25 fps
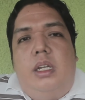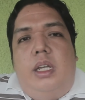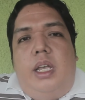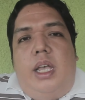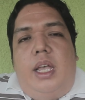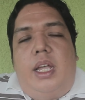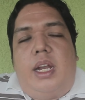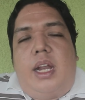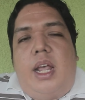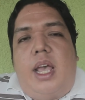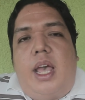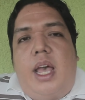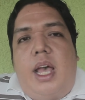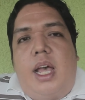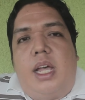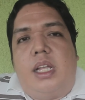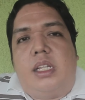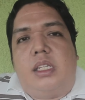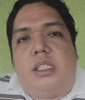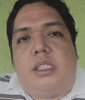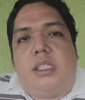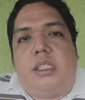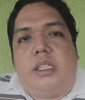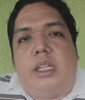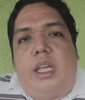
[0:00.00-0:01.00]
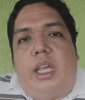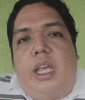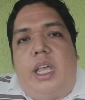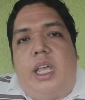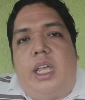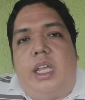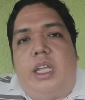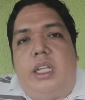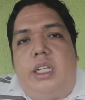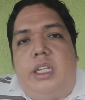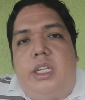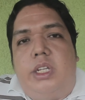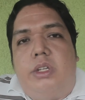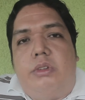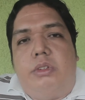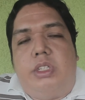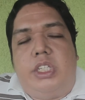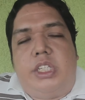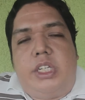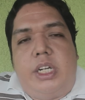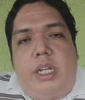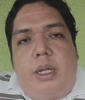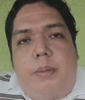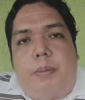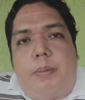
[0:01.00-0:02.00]
It has a new
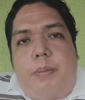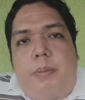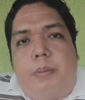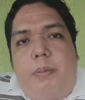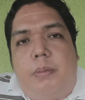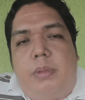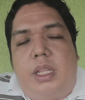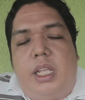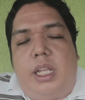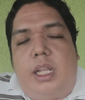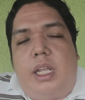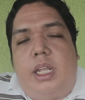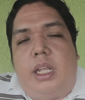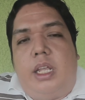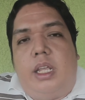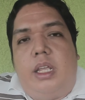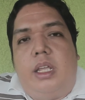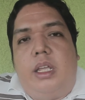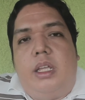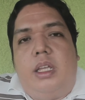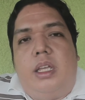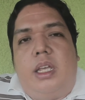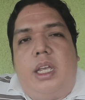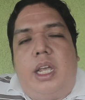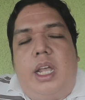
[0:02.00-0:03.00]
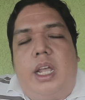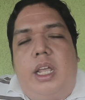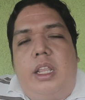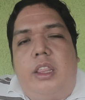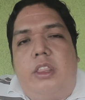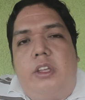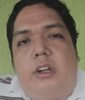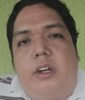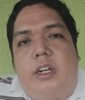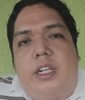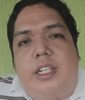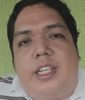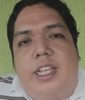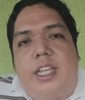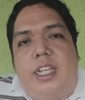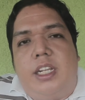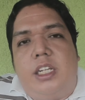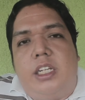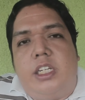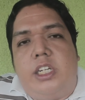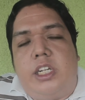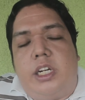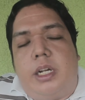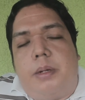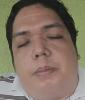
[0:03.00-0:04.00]
chip, the
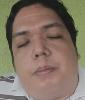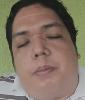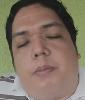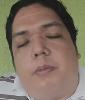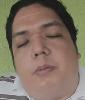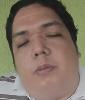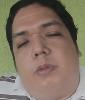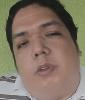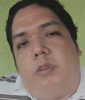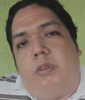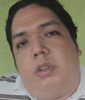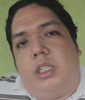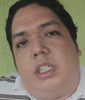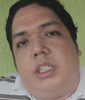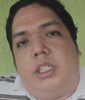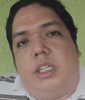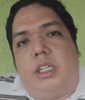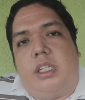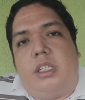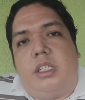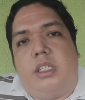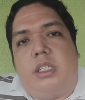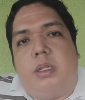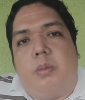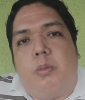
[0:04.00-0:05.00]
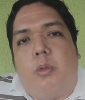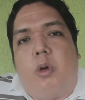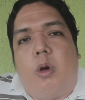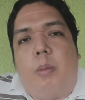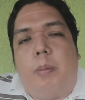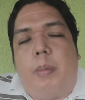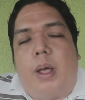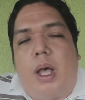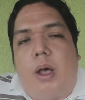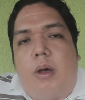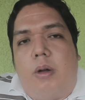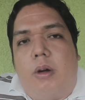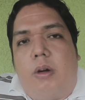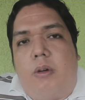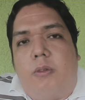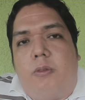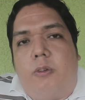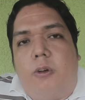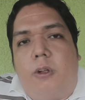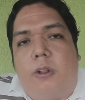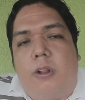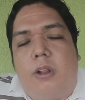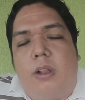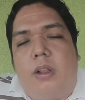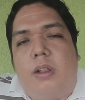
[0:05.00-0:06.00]
A13 chip, which is more
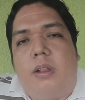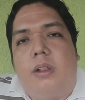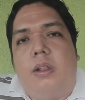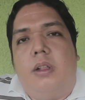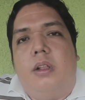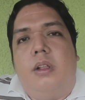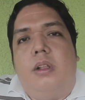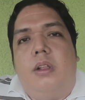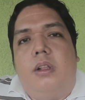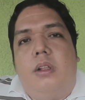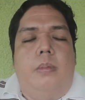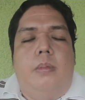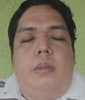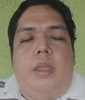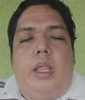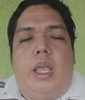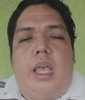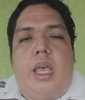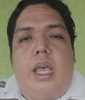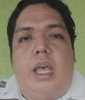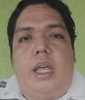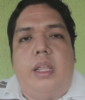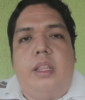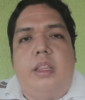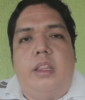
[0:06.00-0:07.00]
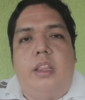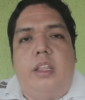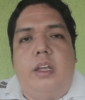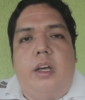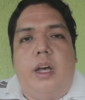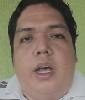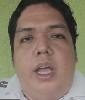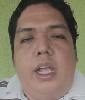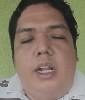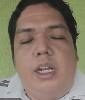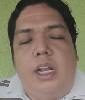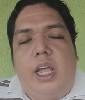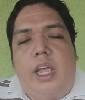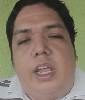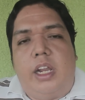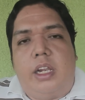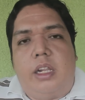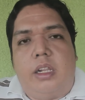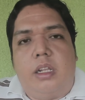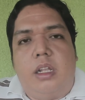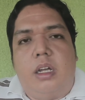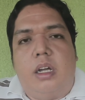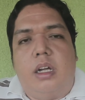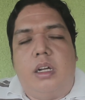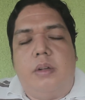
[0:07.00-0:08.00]
powerful. And the highlight
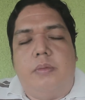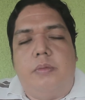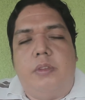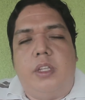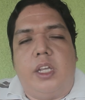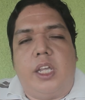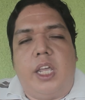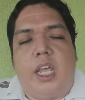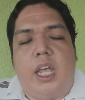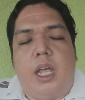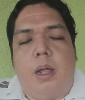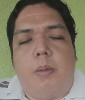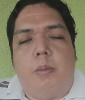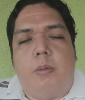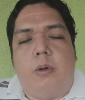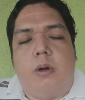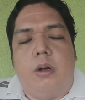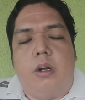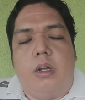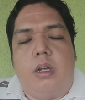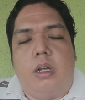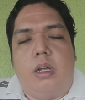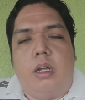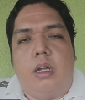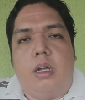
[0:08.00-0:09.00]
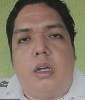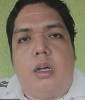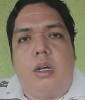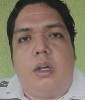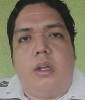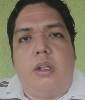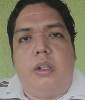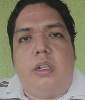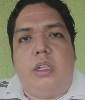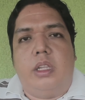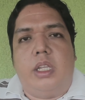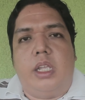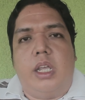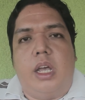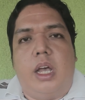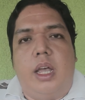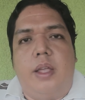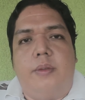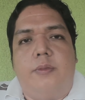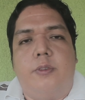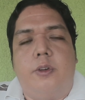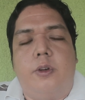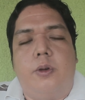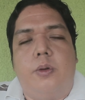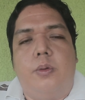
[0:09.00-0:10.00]
of the camera on the
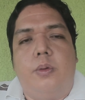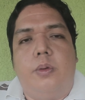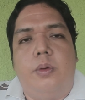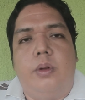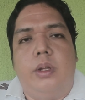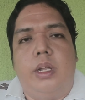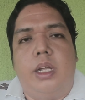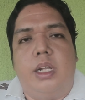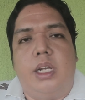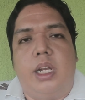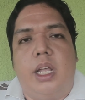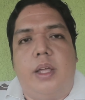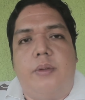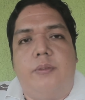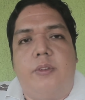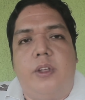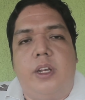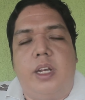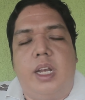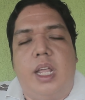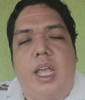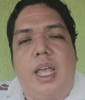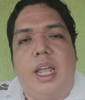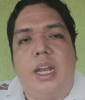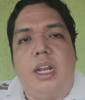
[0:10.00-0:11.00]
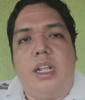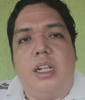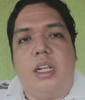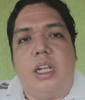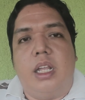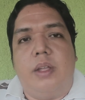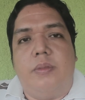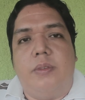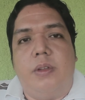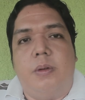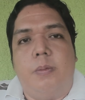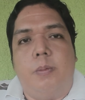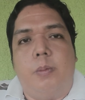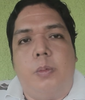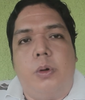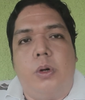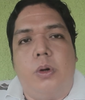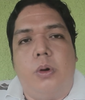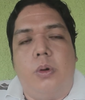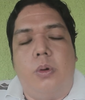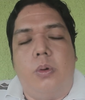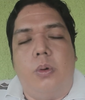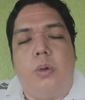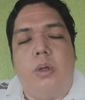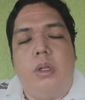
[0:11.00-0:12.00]
iPhone 11 and 11
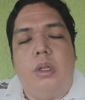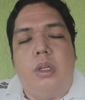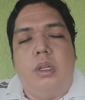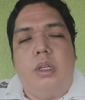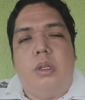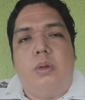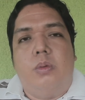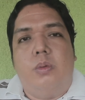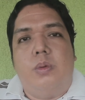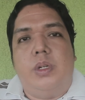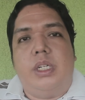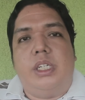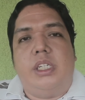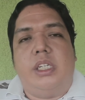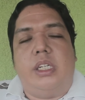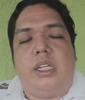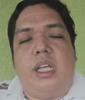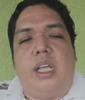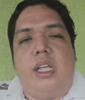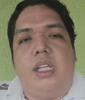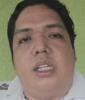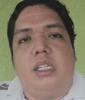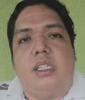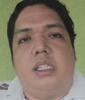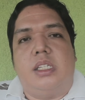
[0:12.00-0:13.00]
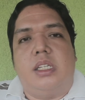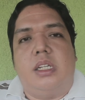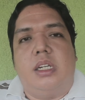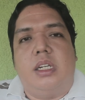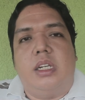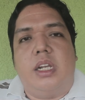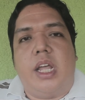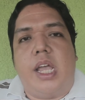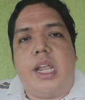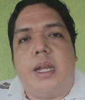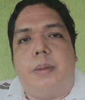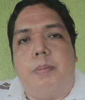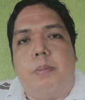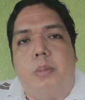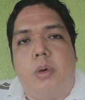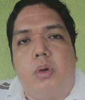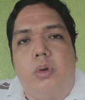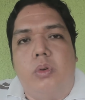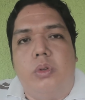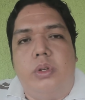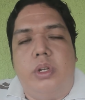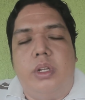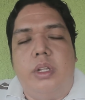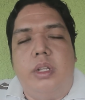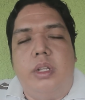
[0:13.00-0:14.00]
Pro, which is night mode,